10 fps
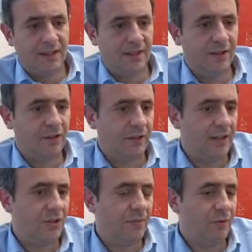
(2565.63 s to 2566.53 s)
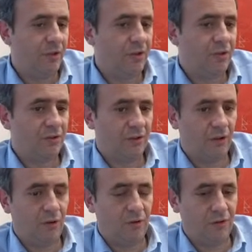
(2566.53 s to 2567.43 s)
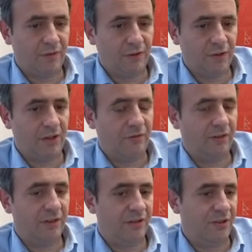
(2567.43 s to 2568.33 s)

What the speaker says: and then create some risks to the holders of its sovereign